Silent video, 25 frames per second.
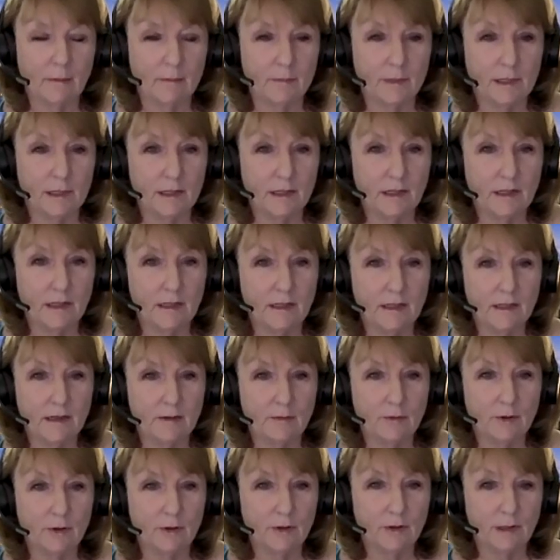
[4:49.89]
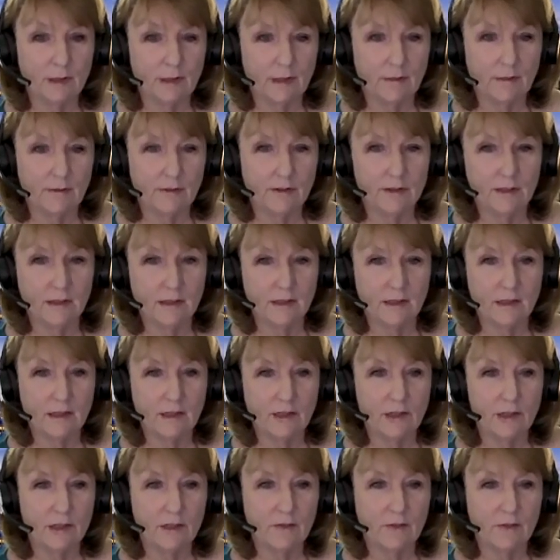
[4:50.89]
cities that were in different
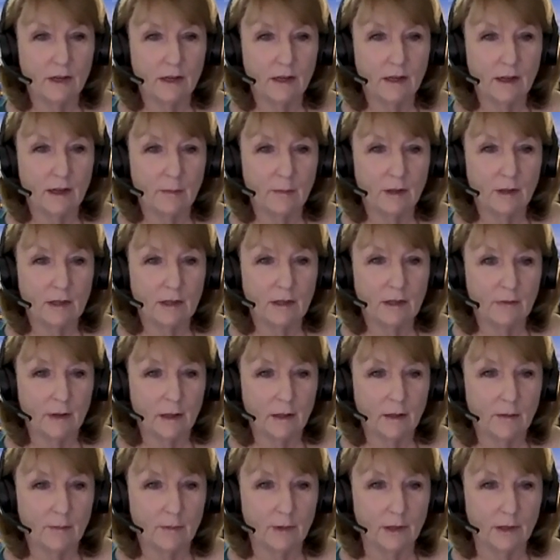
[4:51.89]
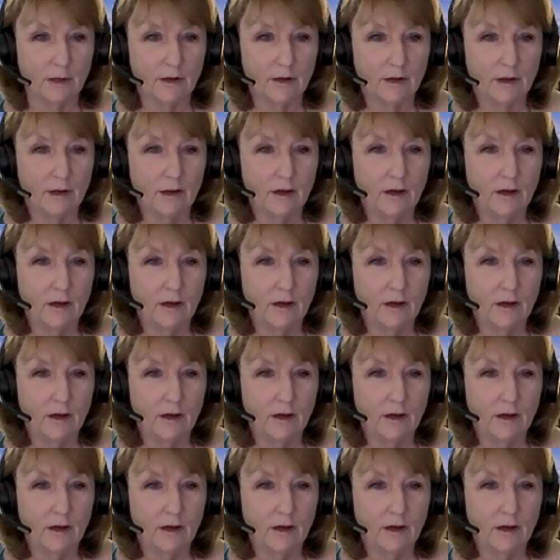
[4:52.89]
stages of economic development,